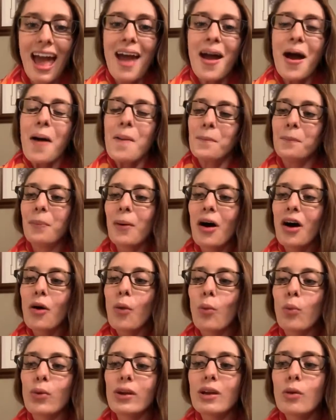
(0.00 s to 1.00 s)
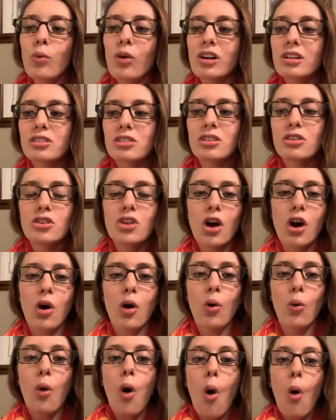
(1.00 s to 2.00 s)
but we want to
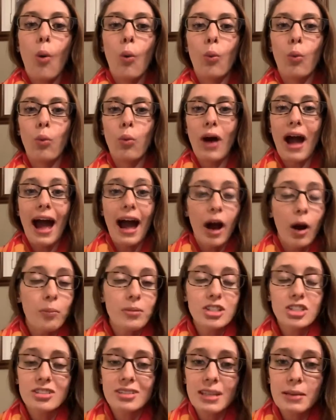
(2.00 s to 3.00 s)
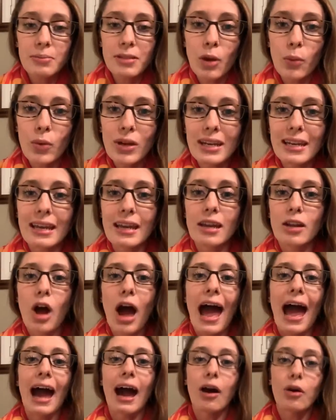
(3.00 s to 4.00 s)
know how much sleep that we need,
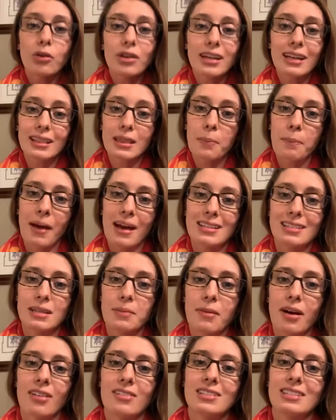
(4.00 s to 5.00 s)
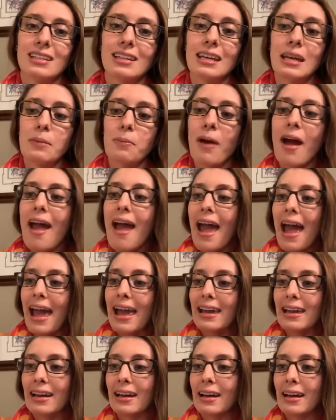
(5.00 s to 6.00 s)
how to get the best amount of sleep,
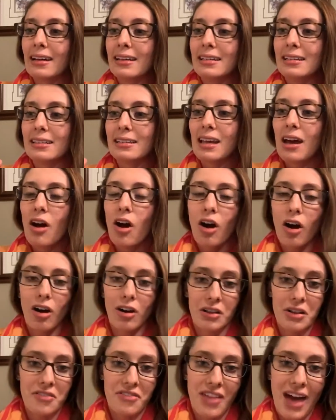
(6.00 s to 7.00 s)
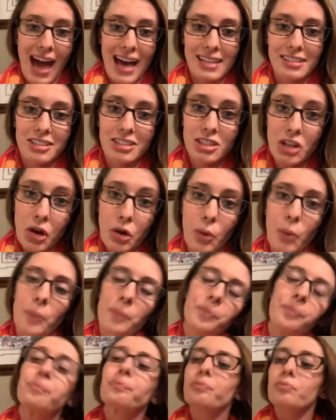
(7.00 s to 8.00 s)
and all of that. So
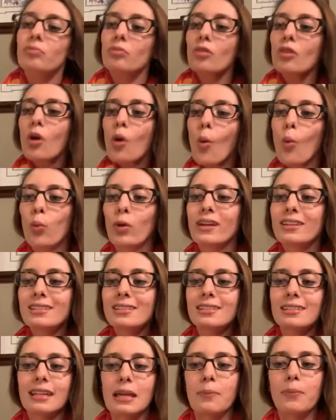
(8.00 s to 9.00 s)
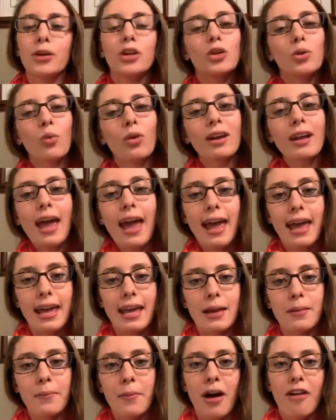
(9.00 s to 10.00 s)
with sleep, you want to
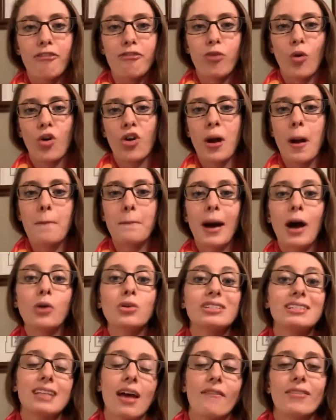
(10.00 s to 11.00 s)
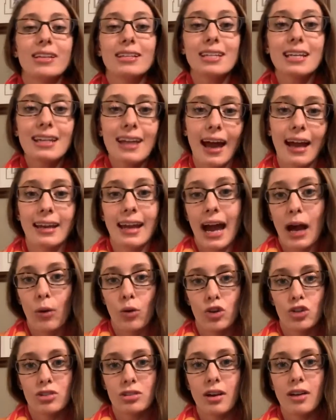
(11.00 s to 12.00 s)
aim for about 7 to 9
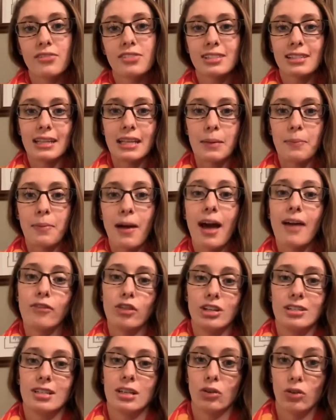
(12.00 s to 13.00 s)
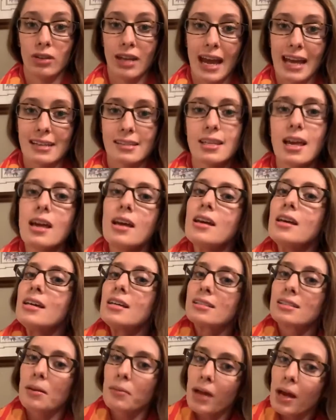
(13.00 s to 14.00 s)
hours of sleep every single night.
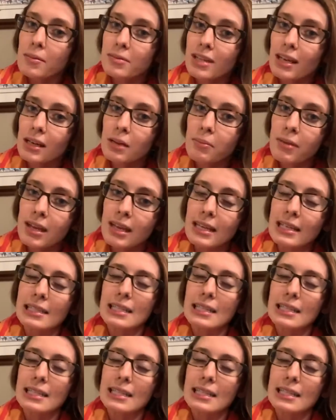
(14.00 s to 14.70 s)
Sometimes that can be easy,